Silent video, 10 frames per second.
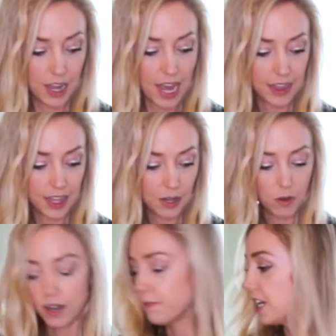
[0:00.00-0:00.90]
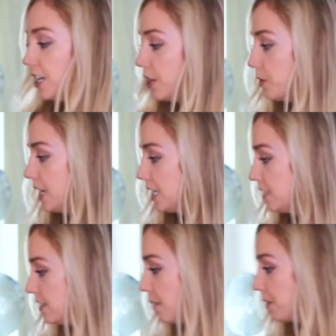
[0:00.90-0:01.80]
I think what I'm gonna do is
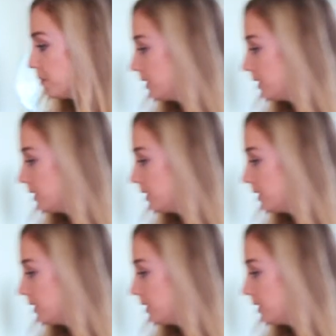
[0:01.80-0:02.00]
I'm gonna